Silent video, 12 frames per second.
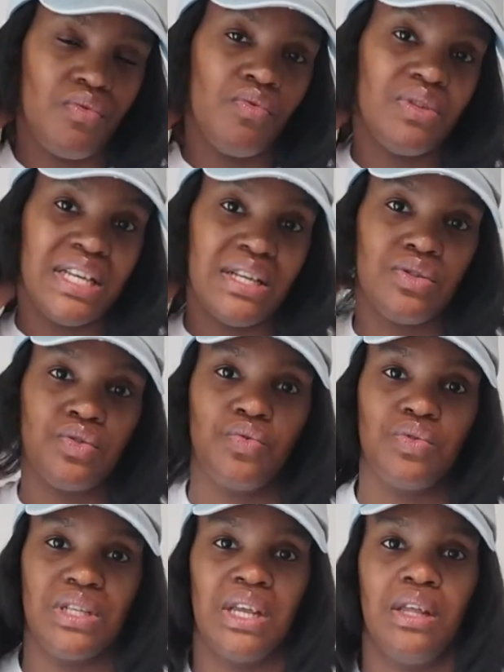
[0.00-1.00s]

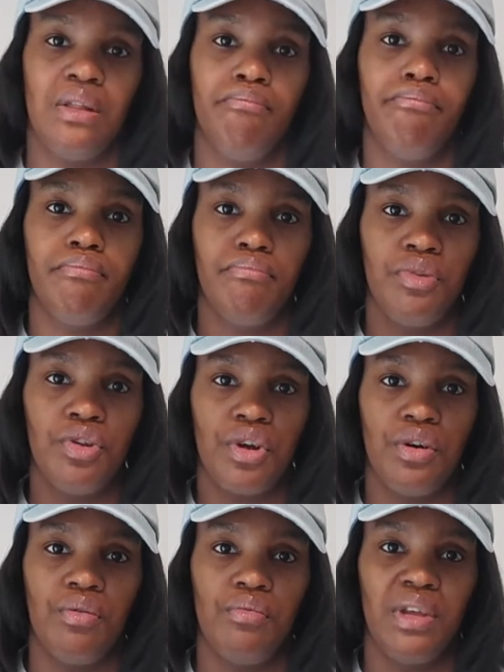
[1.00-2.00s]
utensils and, you
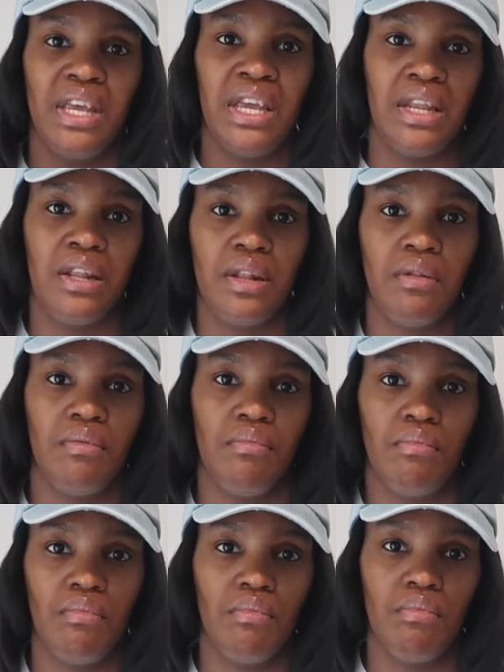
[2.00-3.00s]
know, eating
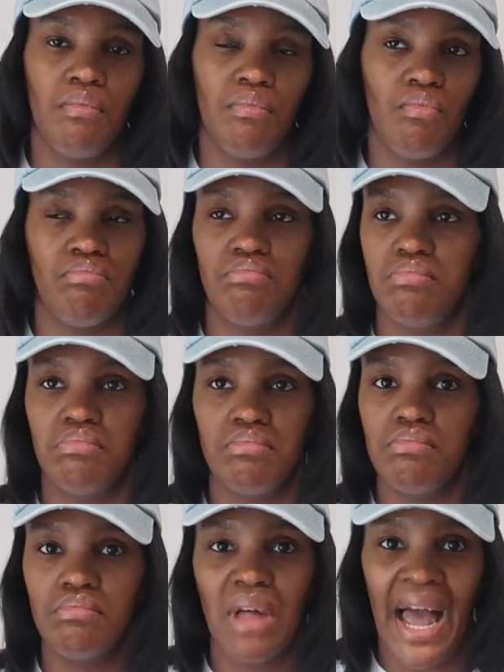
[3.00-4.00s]

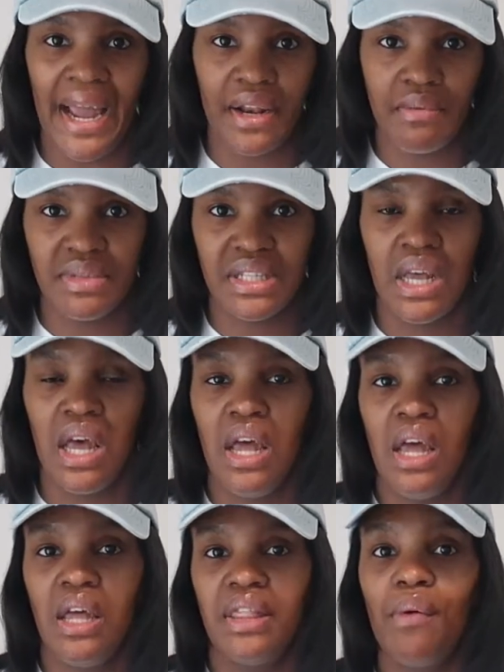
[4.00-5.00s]
items
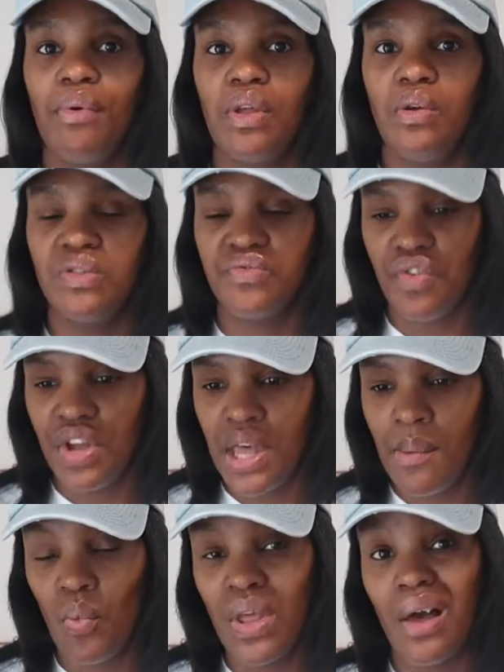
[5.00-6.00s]
that we use for
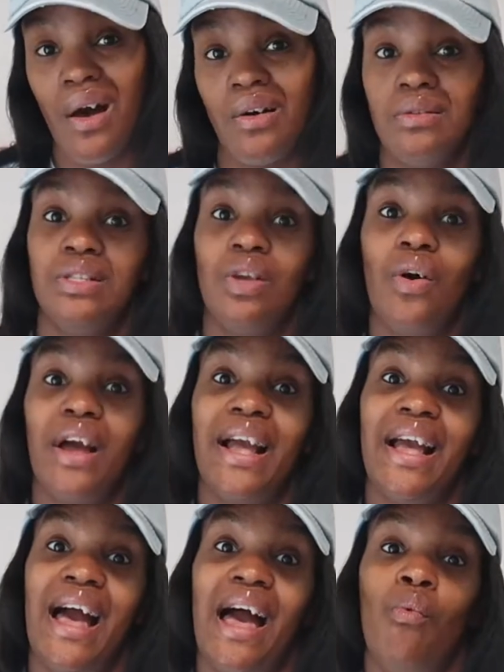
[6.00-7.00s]
him, we also
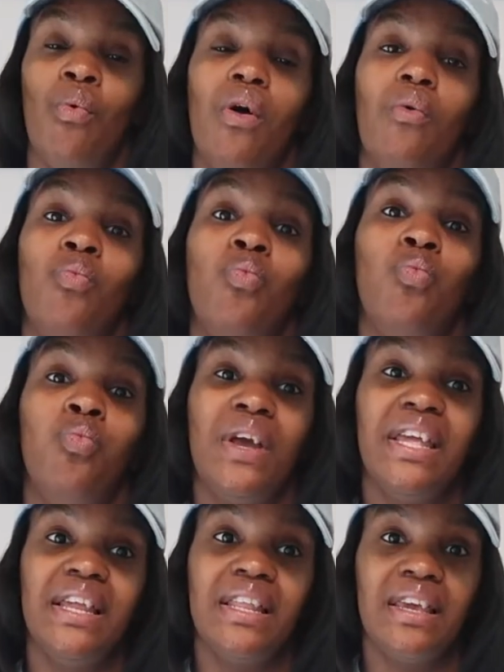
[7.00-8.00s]
got, well,
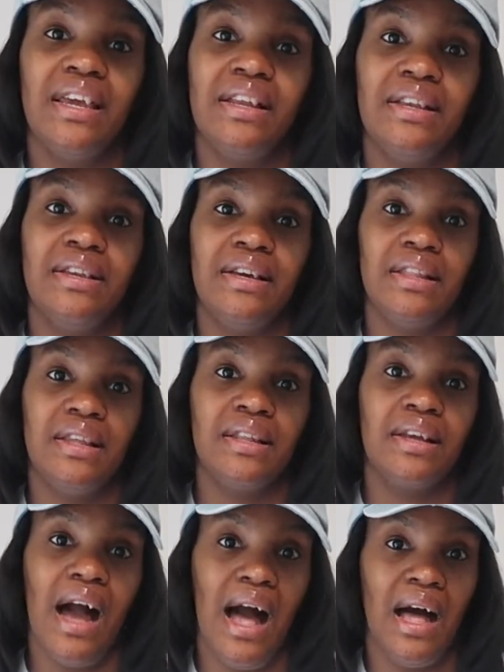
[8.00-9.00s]
we didn't get
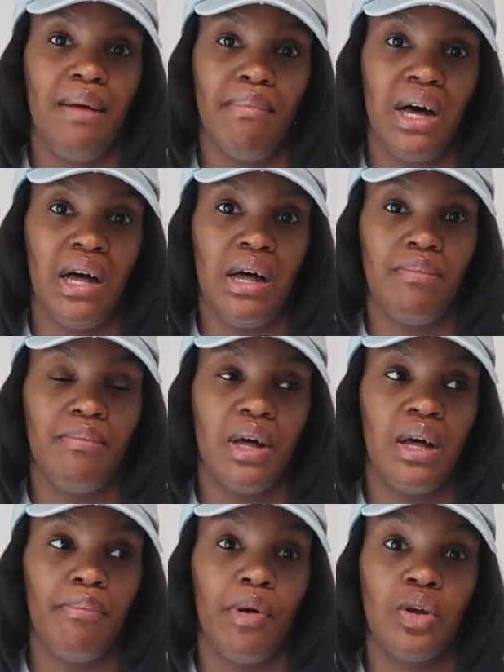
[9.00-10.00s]
Dylan, Mom
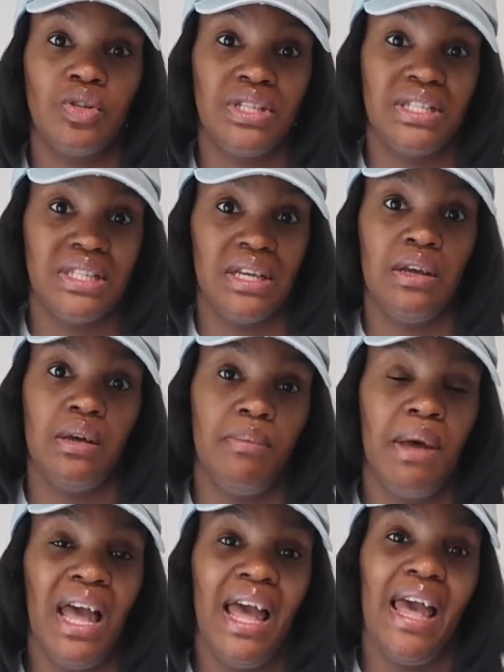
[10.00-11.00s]
purchased him
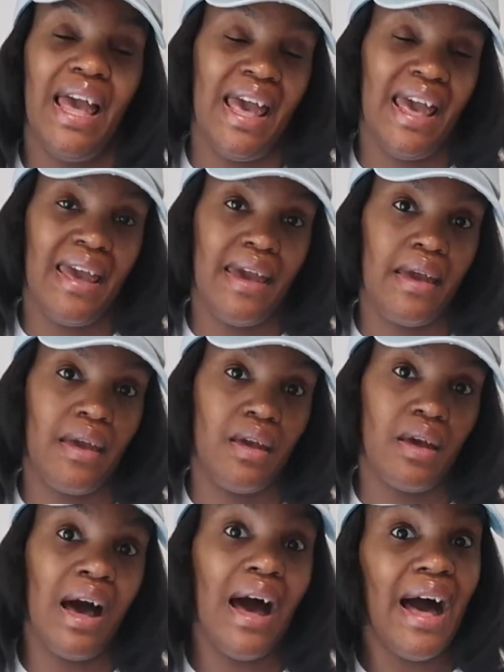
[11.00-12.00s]
a
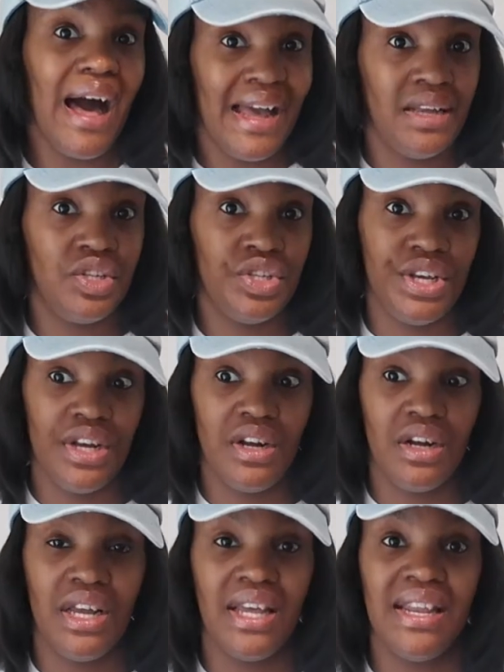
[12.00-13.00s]
high
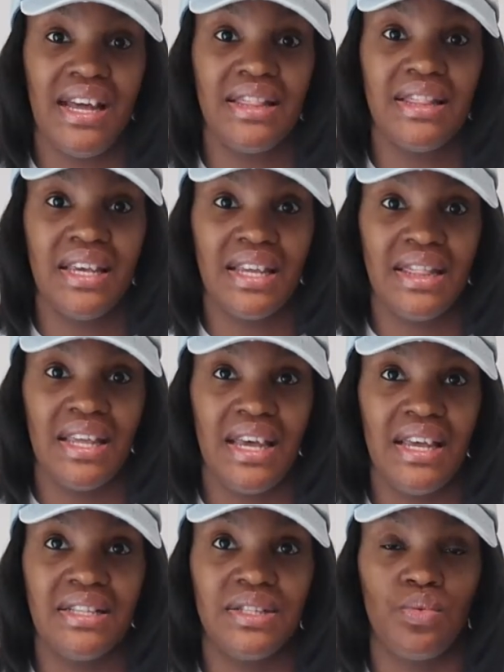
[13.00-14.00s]
chair, and I think
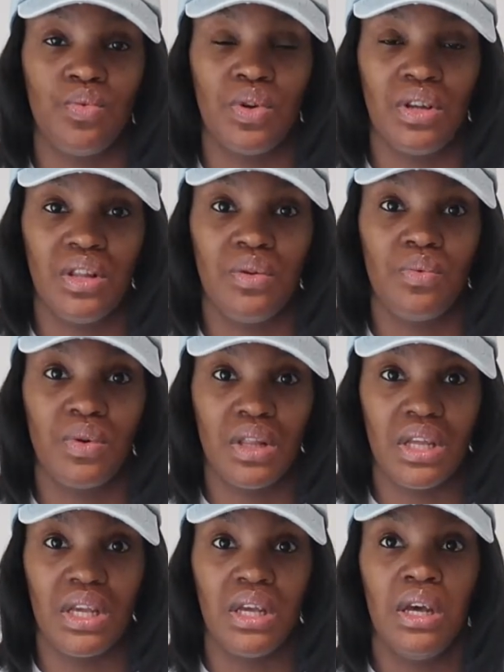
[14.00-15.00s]
that it's really,
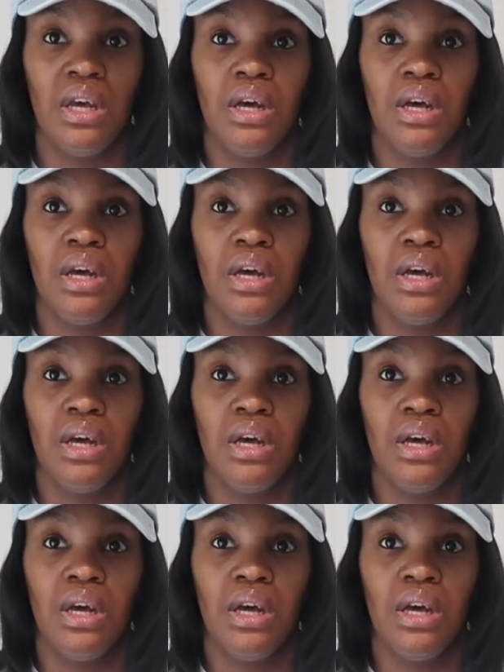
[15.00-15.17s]
really